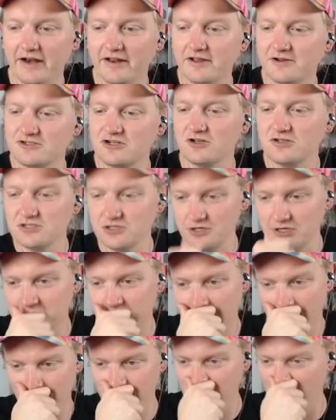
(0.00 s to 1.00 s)
There's also a
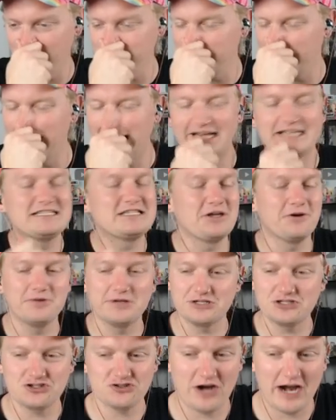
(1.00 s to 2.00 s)
lot, I'm getting so
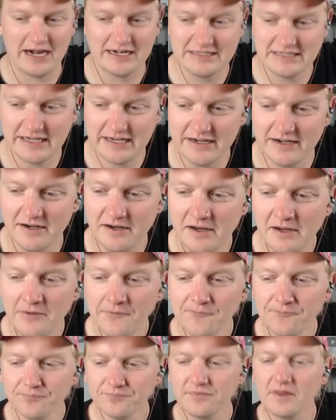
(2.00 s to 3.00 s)
distracted.
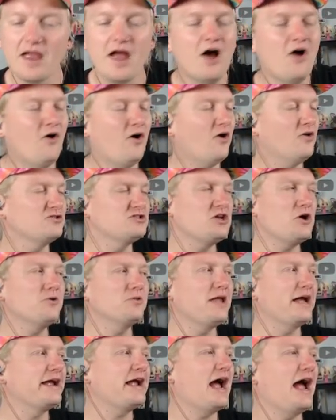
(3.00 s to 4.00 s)
Also,
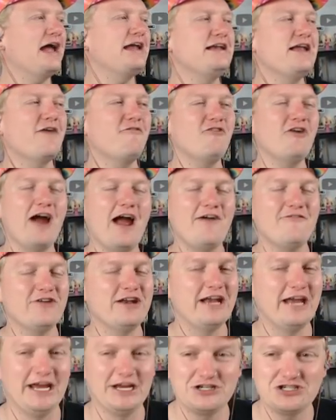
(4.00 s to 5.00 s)
like, I never have an
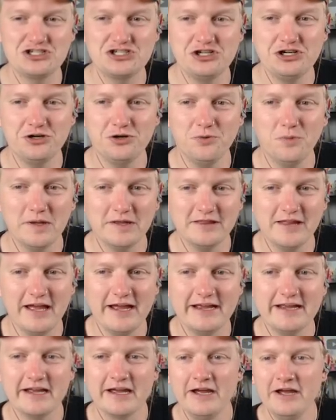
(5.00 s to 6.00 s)
issue with,
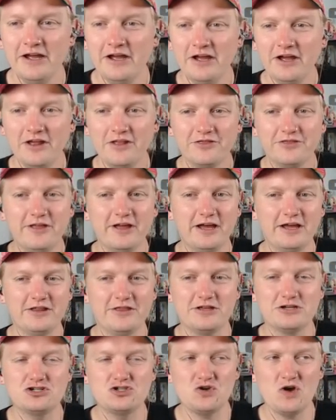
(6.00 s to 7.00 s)
like,
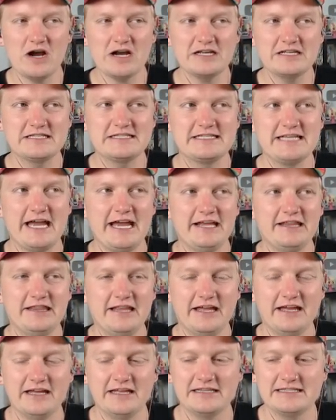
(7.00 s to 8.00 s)
the trucks and
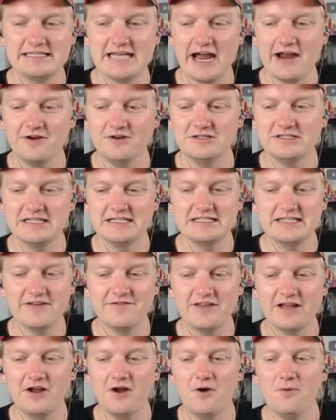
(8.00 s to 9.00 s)
the sirens and stuff
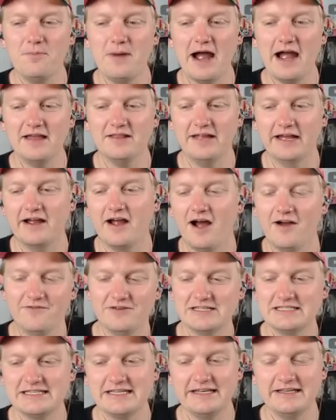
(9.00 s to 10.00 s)
that go by. Like,
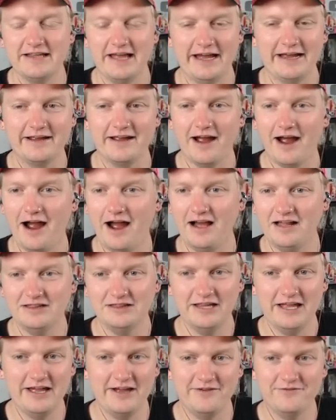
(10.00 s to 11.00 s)
obviously, like, I
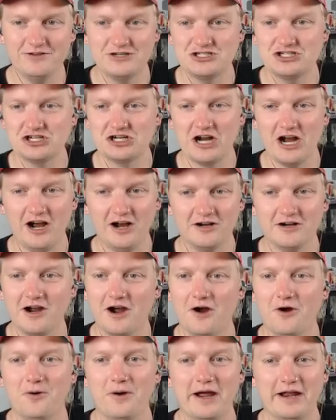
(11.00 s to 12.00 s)
live in
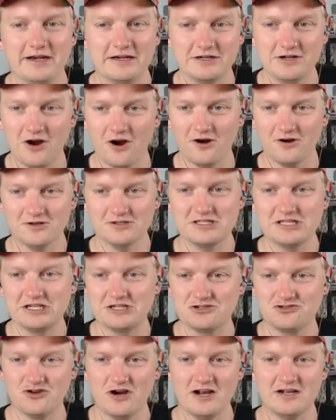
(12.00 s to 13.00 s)
Chicago and cars and
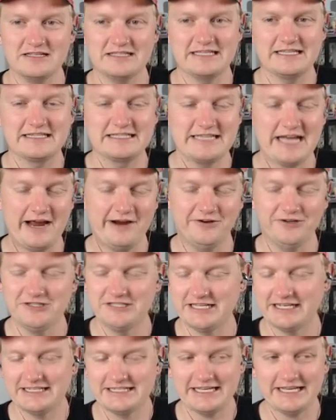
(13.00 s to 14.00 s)
trucks and sirens
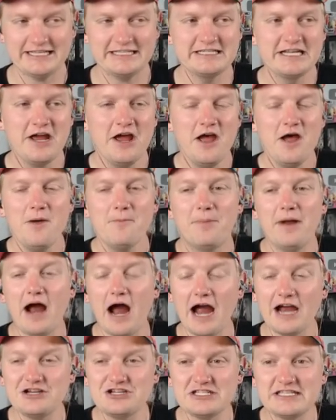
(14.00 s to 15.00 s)
exist, but
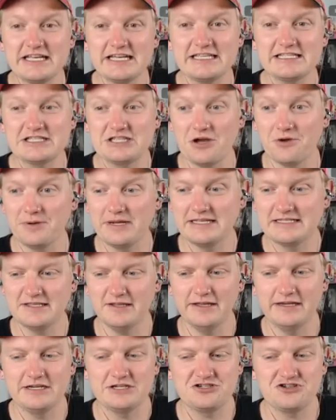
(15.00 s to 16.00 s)
I just get so
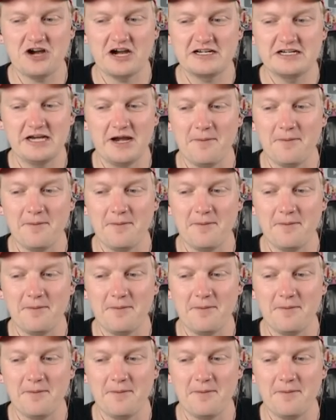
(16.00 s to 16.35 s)
easily distracted.